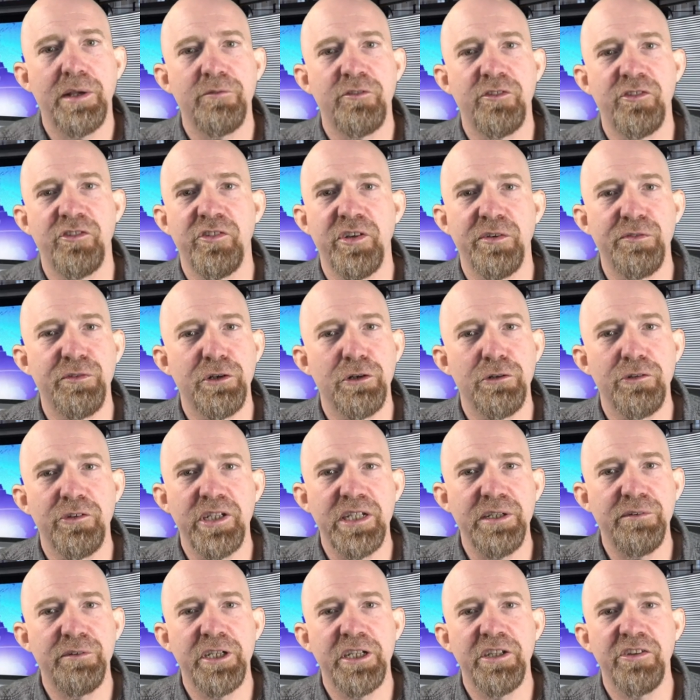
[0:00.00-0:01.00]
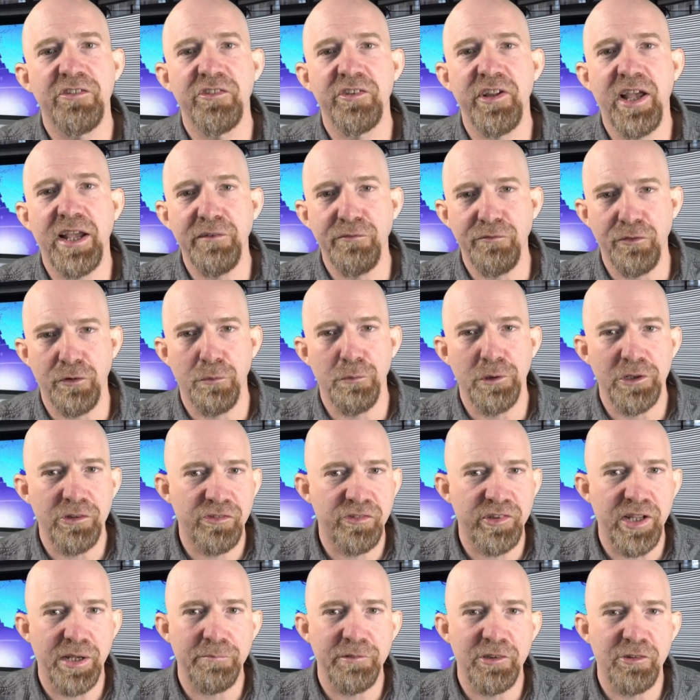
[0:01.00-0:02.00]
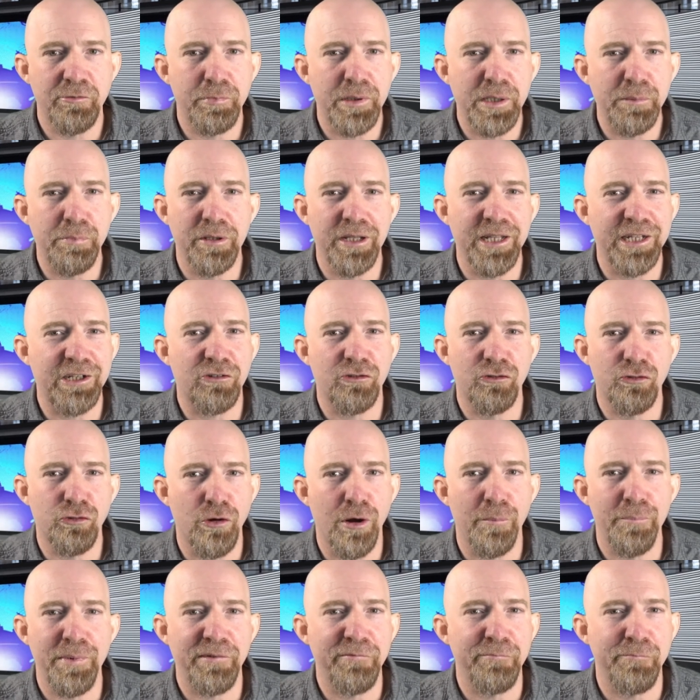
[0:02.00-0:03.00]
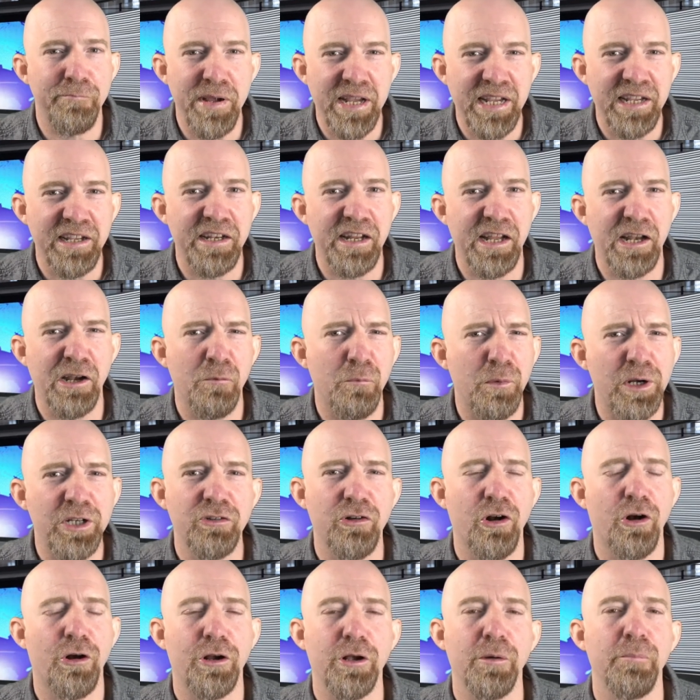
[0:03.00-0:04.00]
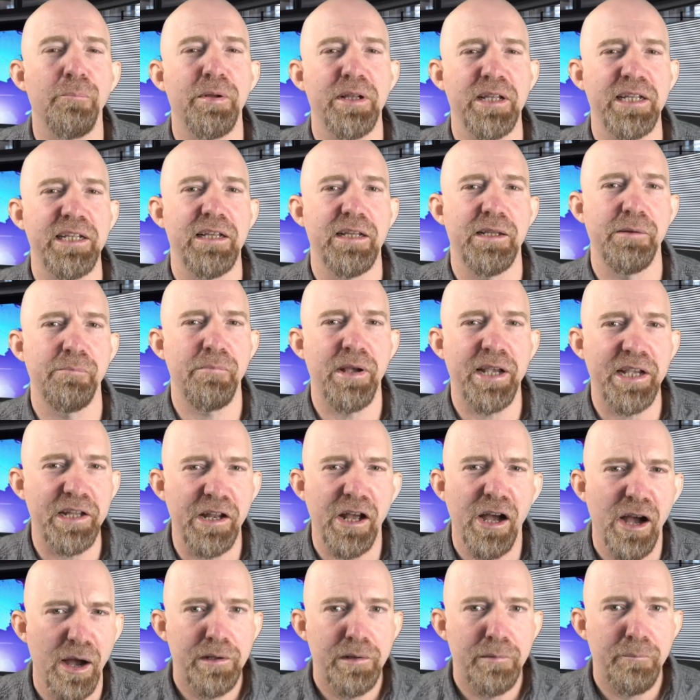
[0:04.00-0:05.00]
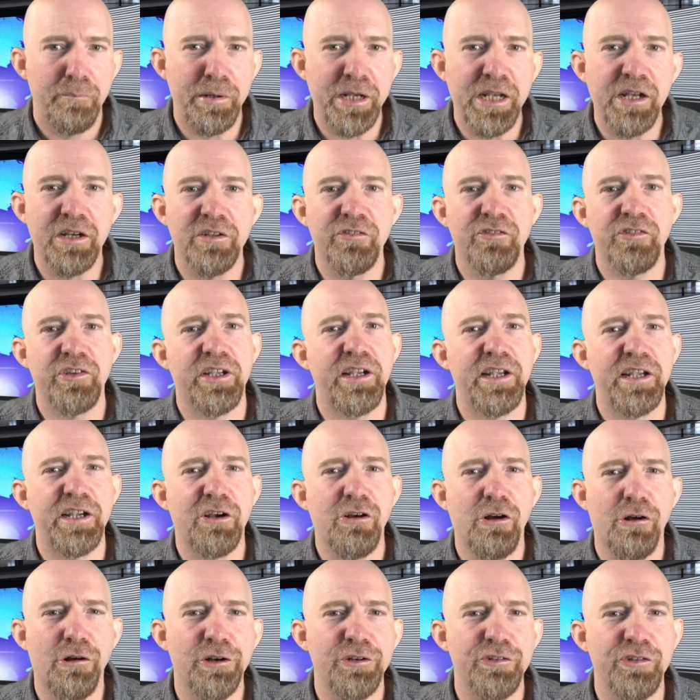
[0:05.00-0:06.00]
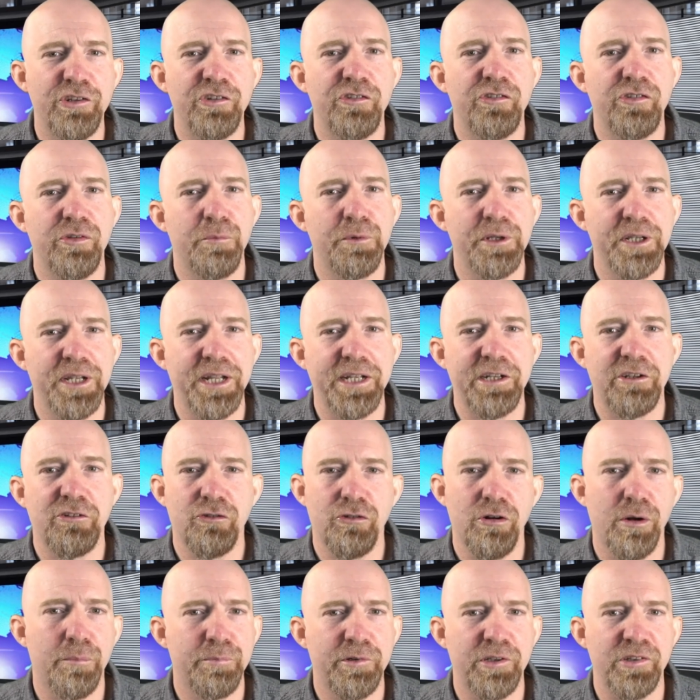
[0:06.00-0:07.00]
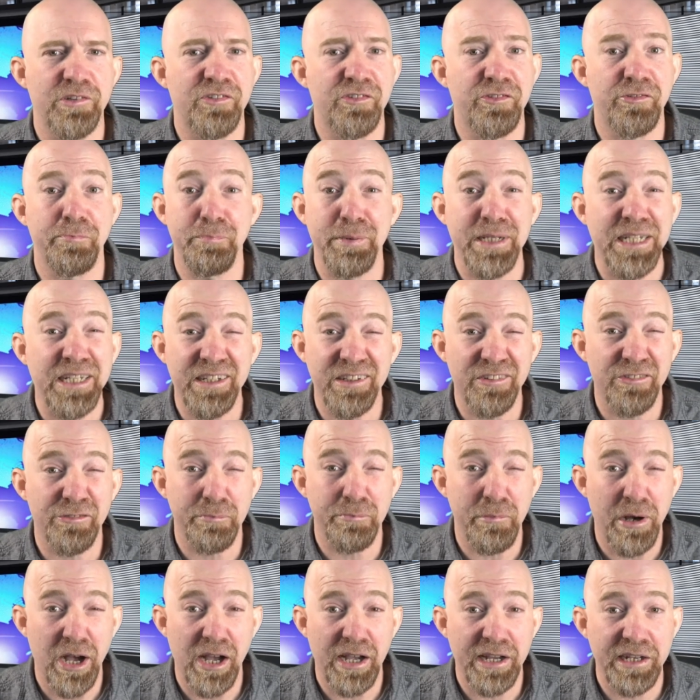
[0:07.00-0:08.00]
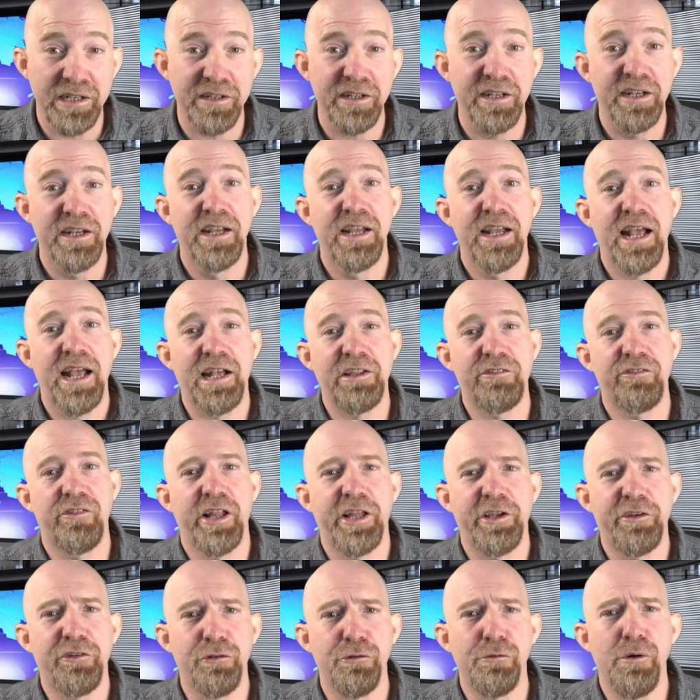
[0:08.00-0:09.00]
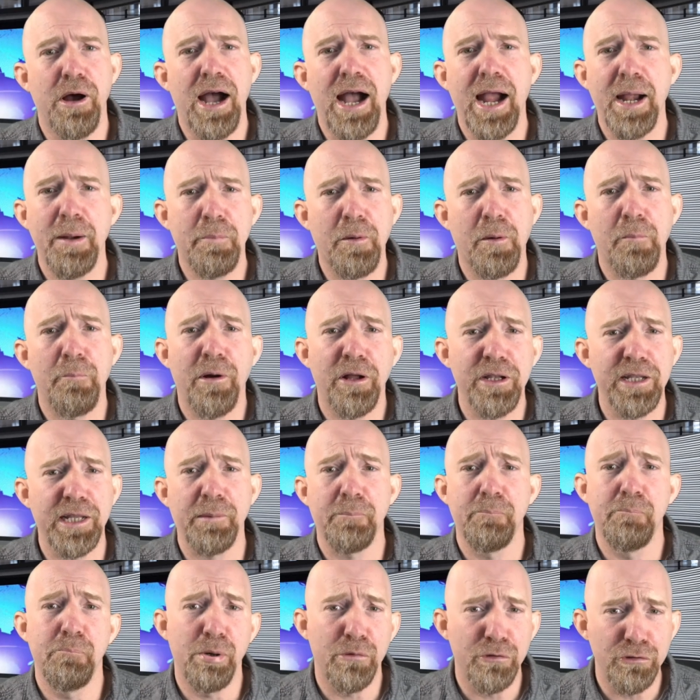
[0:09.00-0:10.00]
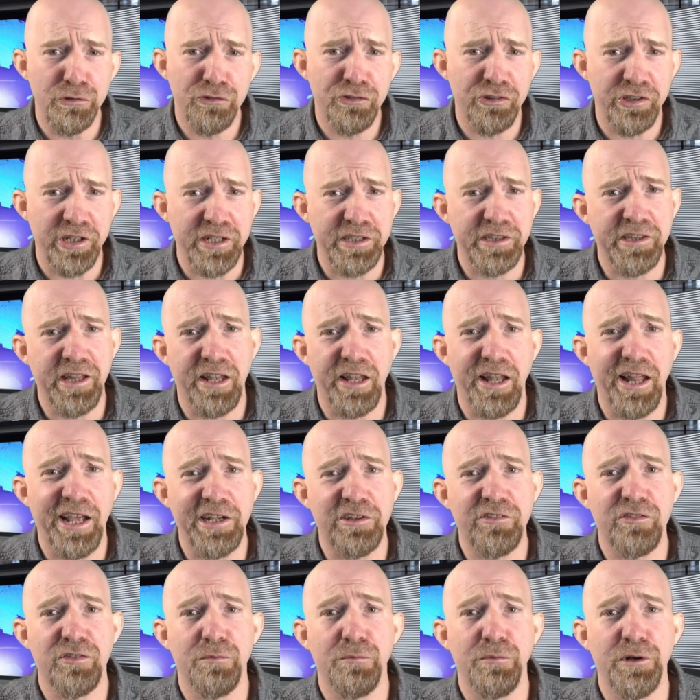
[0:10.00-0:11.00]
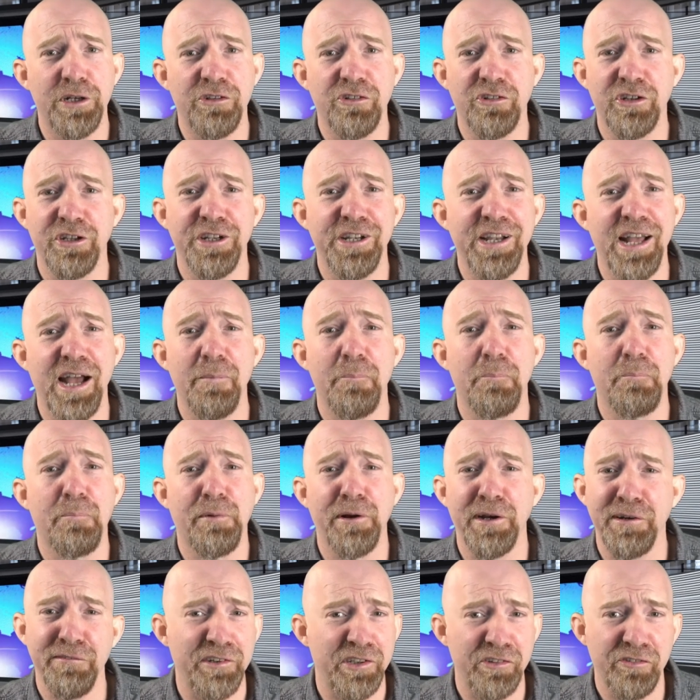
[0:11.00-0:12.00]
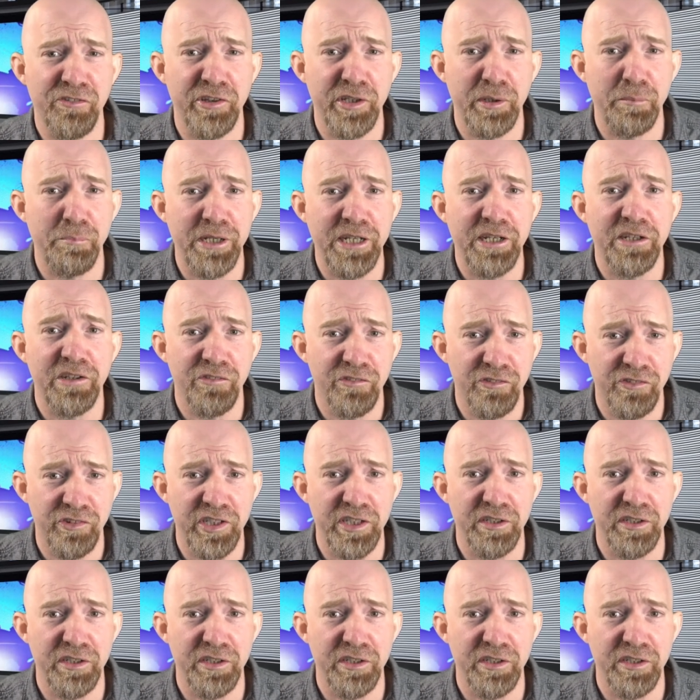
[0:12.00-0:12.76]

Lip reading: it's difficult to even decipher what statements people like Trump have made and which are completely made up. Because encouraging someone like Trump to speak his mind has led to hyperbolic bullshit the likes of which could not previously be conceived.